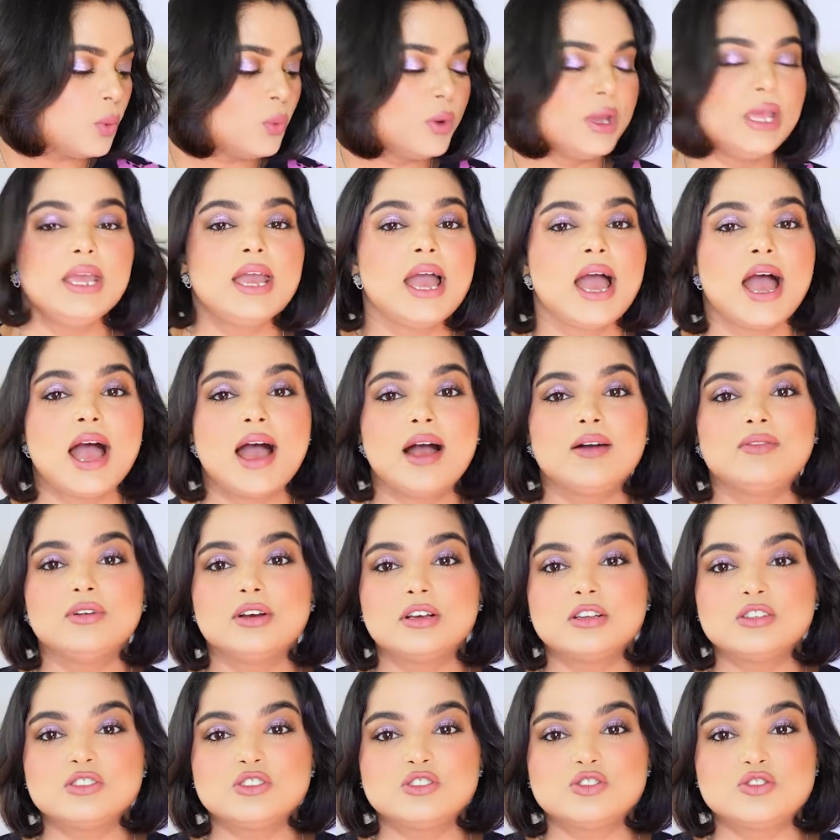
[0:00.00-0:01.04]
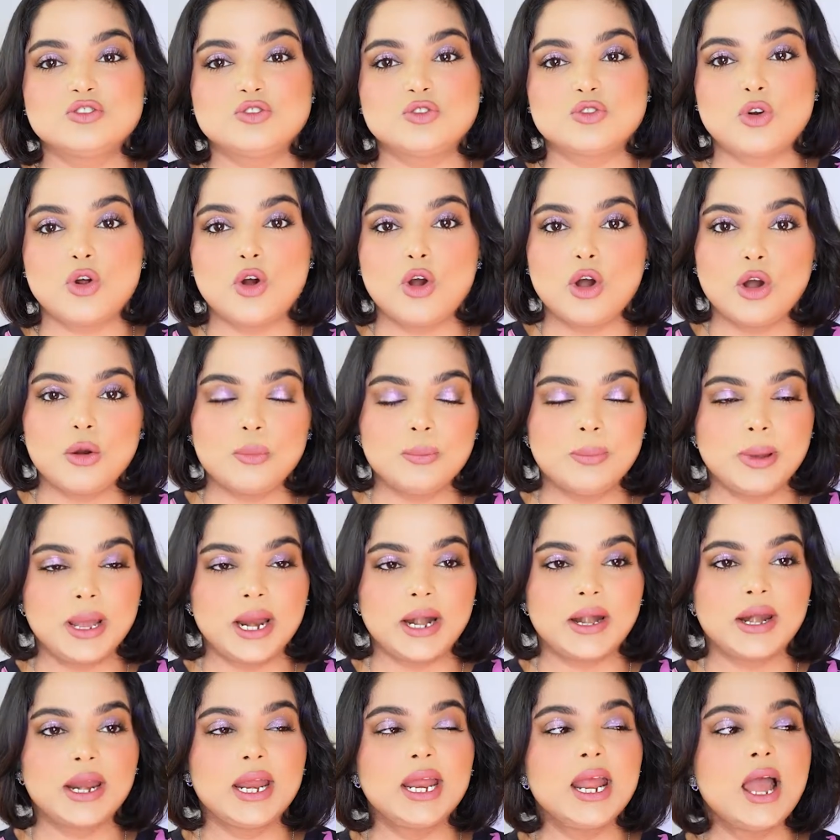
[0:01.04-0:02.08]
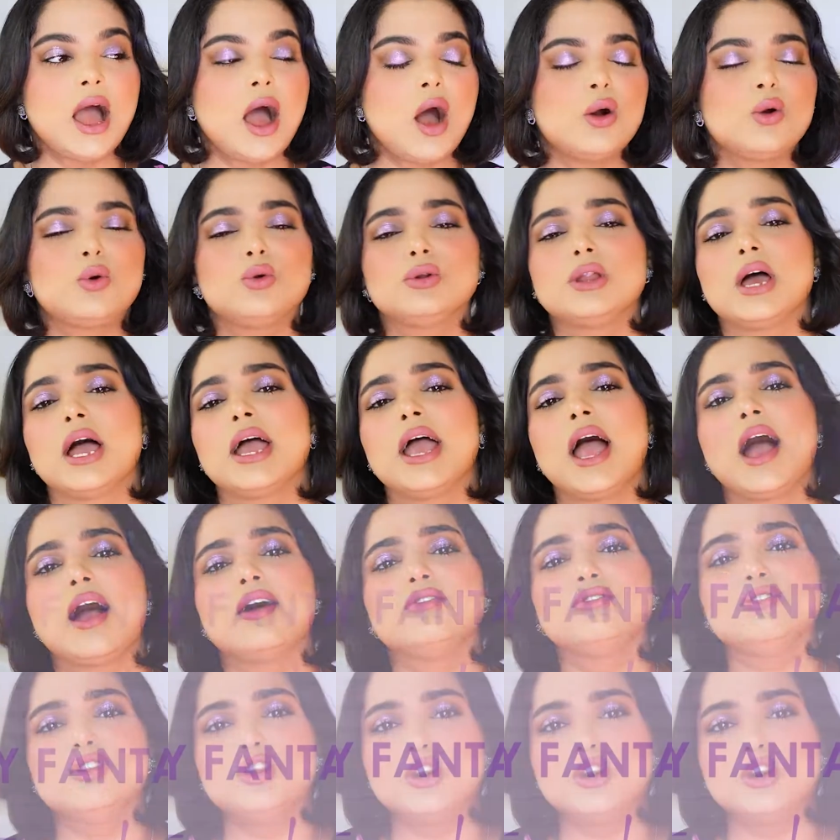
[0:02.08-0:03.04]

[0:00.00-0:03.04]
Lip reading: we have Strawberry. How could I have